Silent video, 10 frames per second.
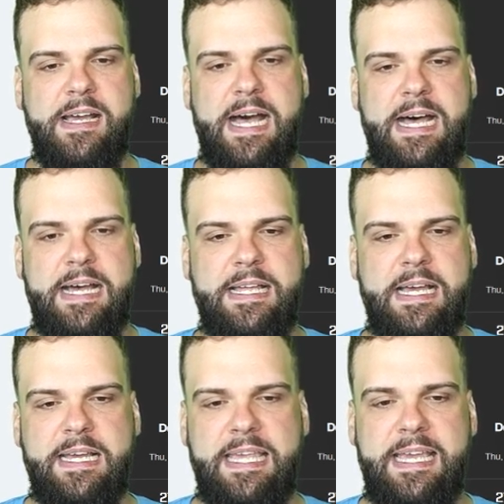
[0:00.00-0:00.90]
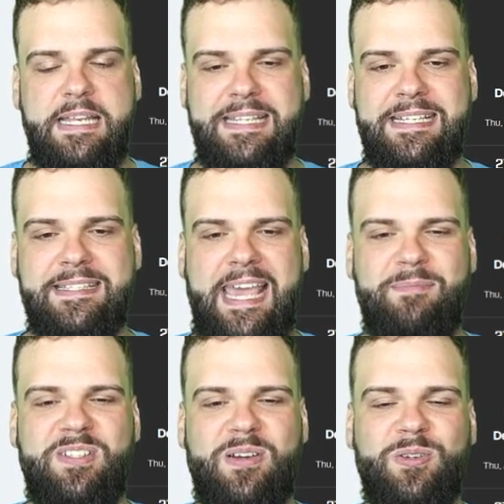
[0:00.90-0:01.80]
Again, this
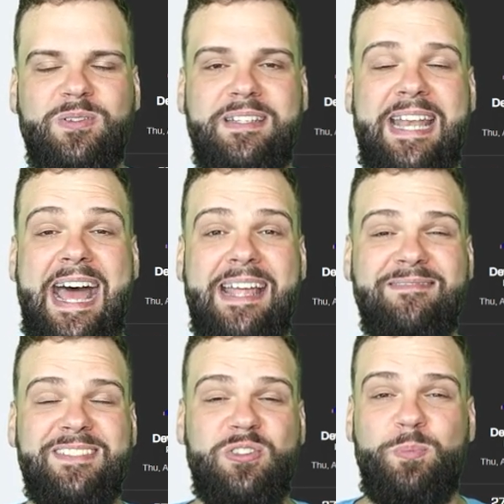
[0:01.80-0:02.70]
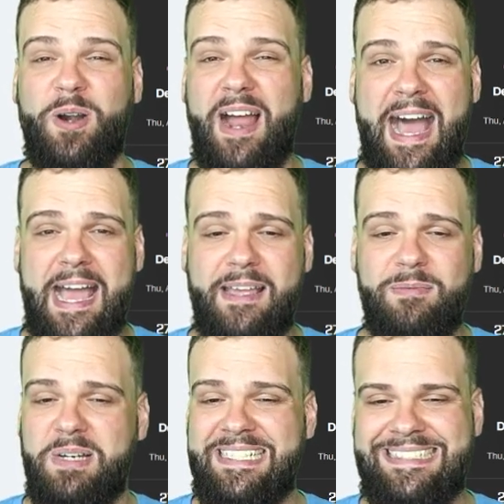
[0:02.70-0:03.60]
game total, not super high,
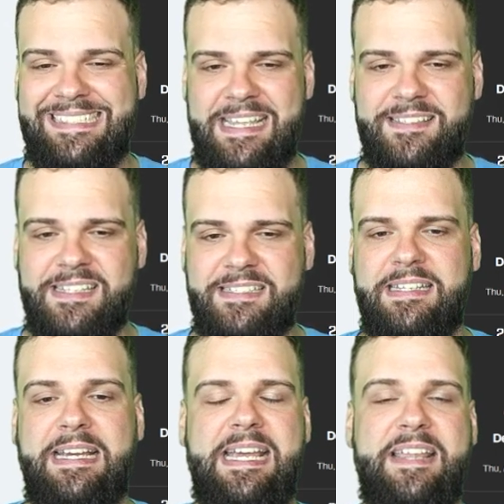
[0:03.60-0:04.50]
but it's decent,